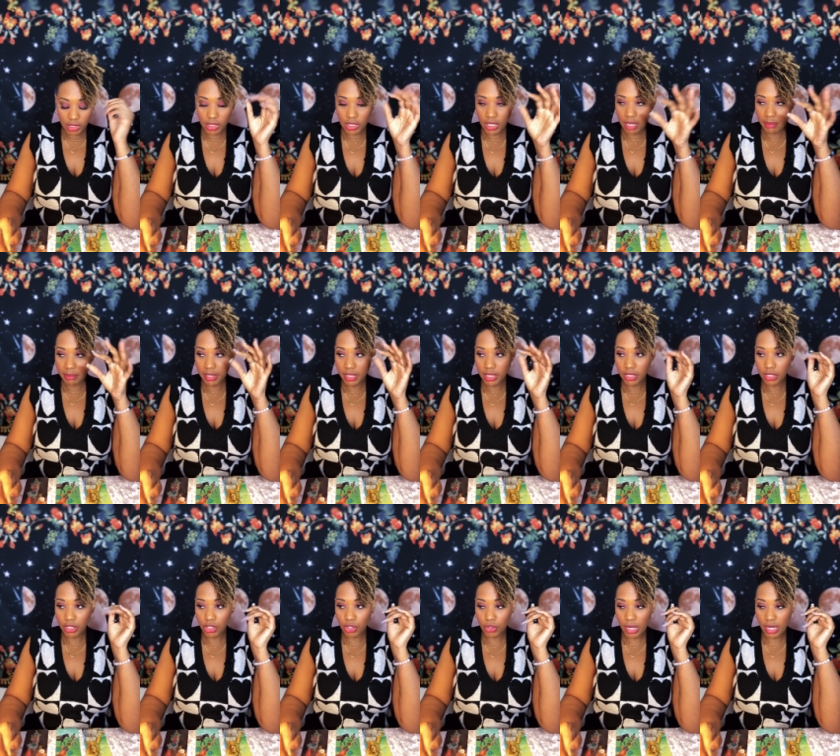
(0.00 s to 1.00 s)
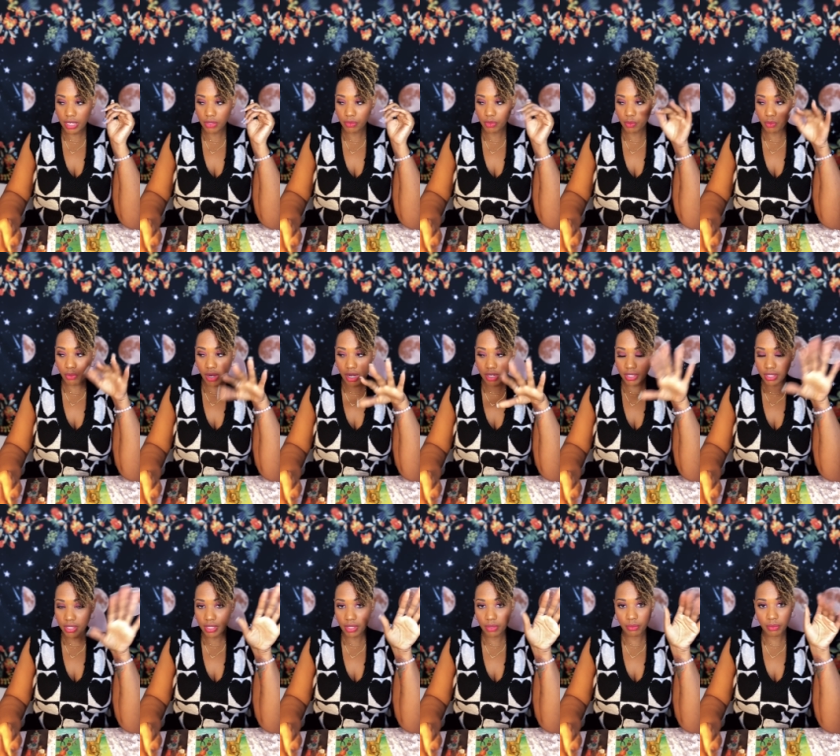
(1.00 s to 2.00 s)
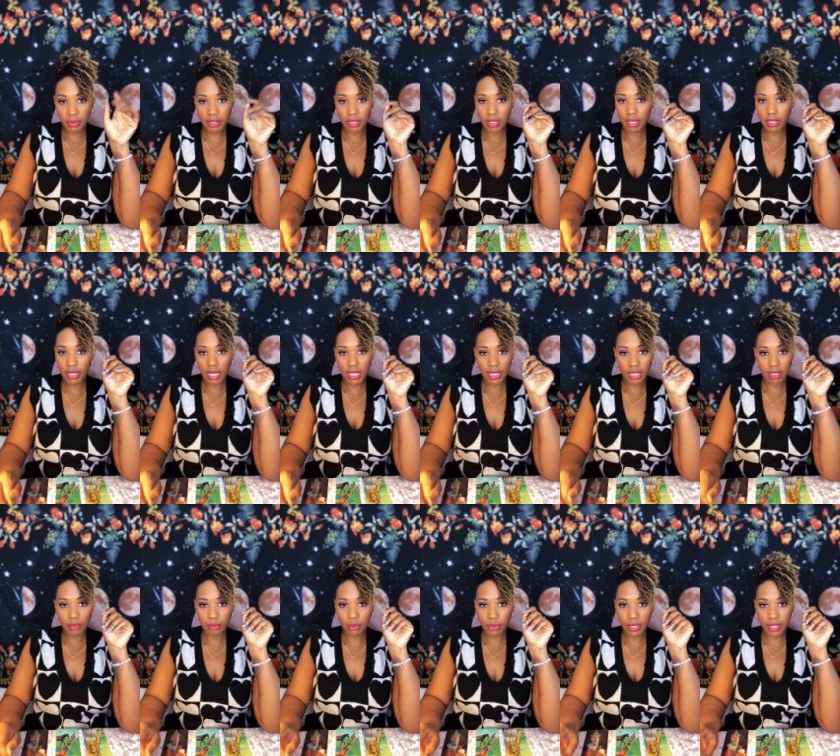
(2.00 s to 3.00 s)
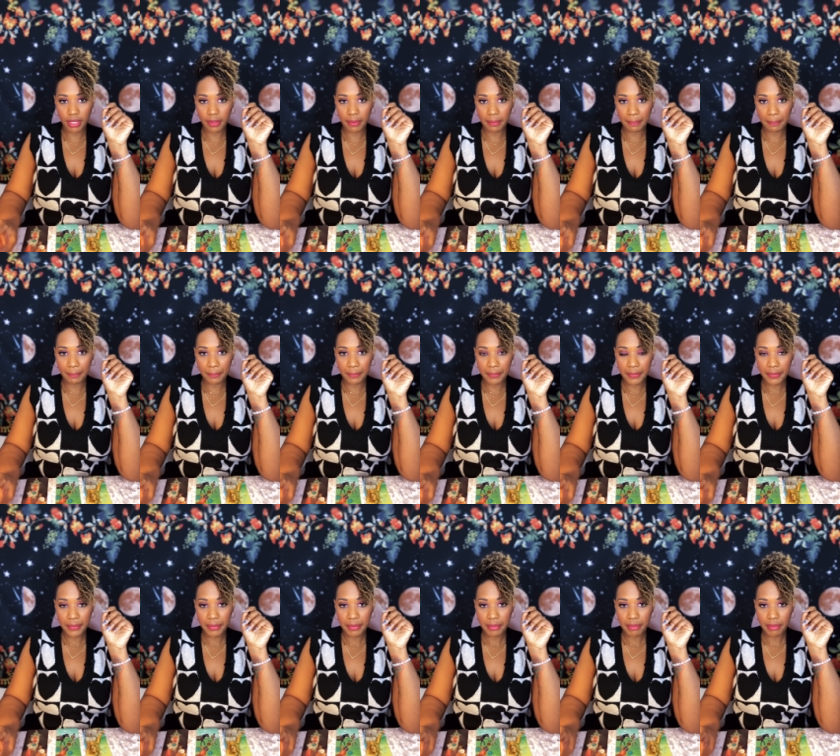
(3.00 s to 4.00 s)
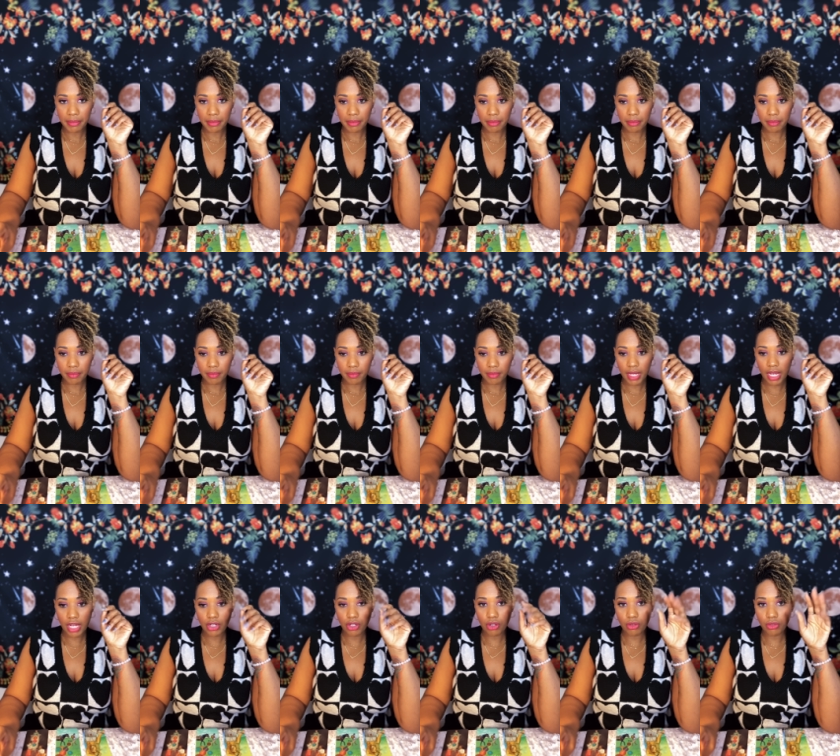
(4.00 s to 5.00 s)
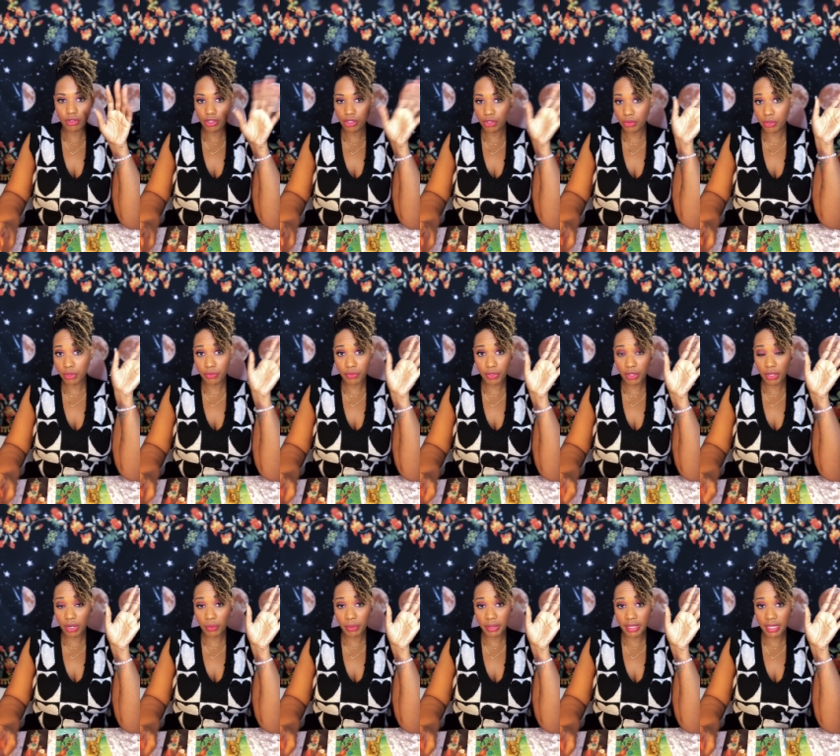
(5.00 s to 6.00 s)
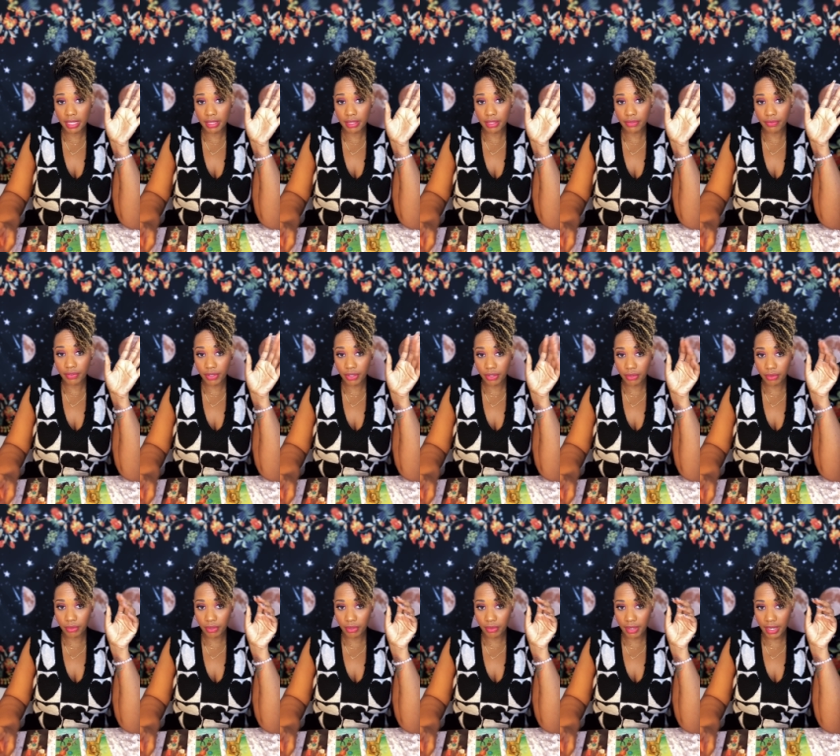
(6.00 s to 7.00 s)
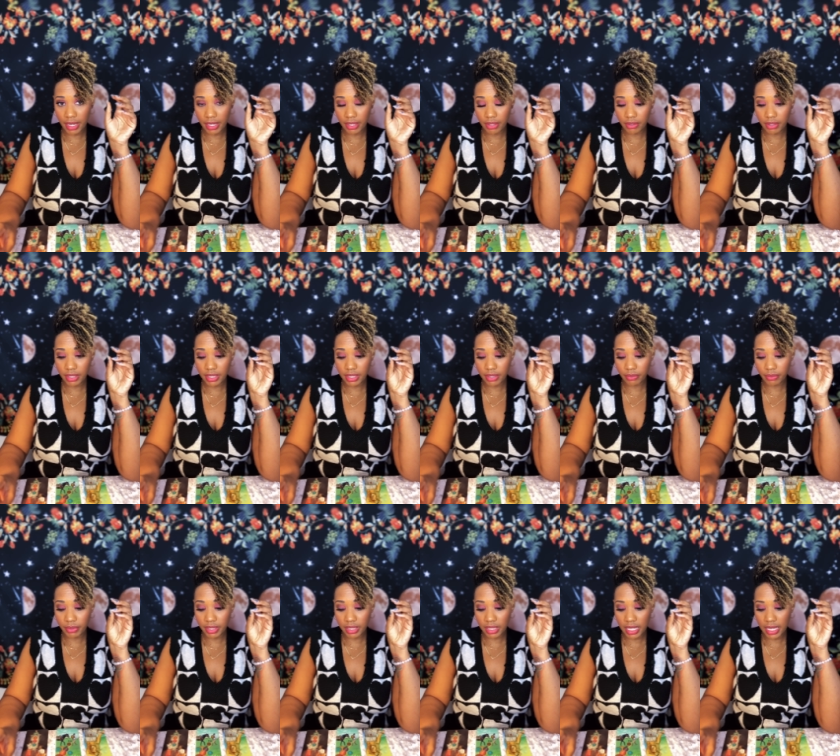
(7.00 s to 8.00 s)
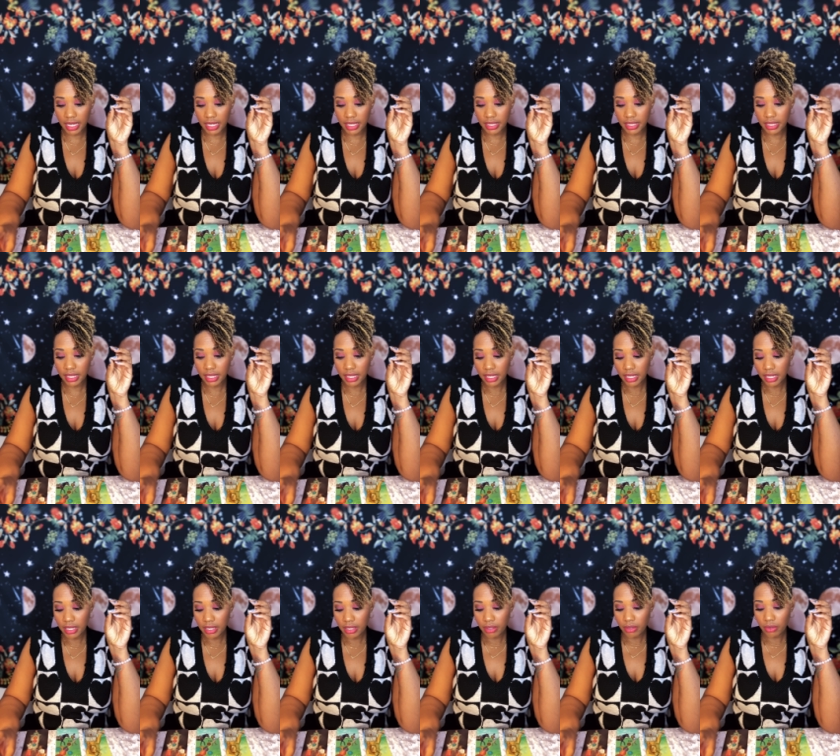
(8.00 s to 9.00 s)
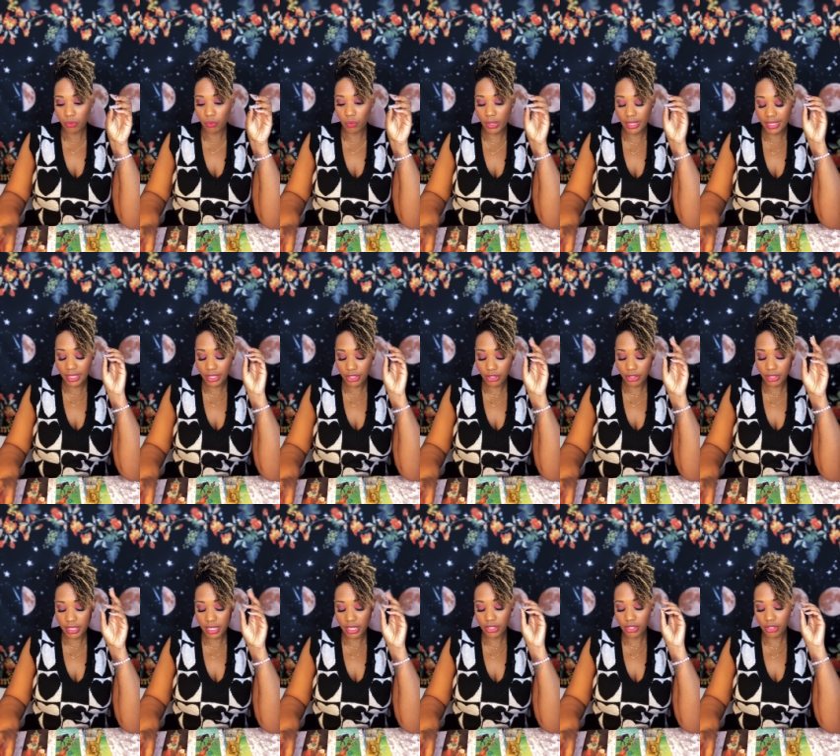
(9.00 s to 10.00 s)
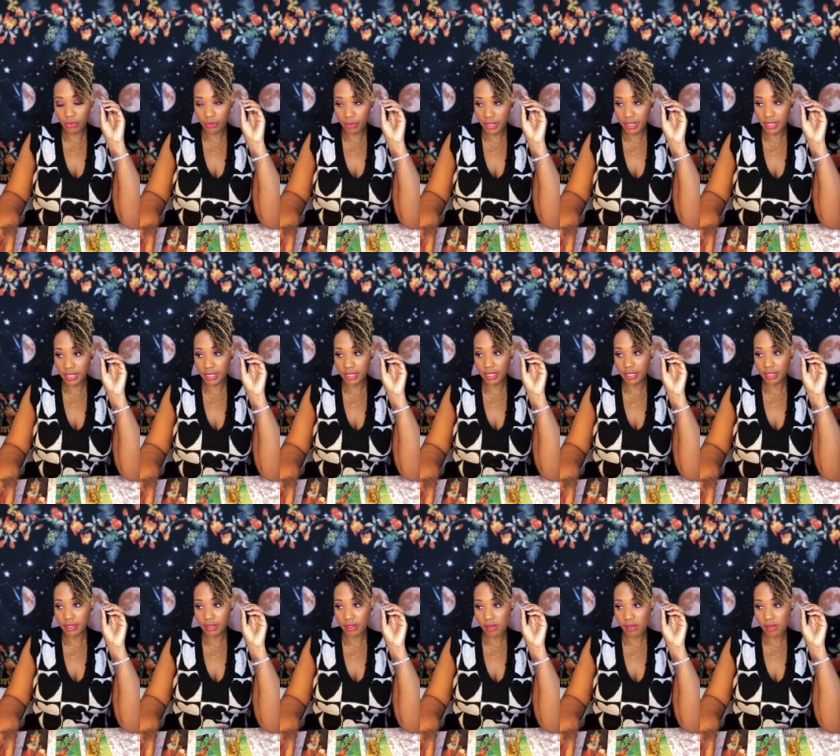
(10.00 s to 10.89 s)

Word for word: Stop getting distracted with projects that really are not that important. And only you can figure out what that is for you, okay? You need to realize what needs your attention and what doesn't.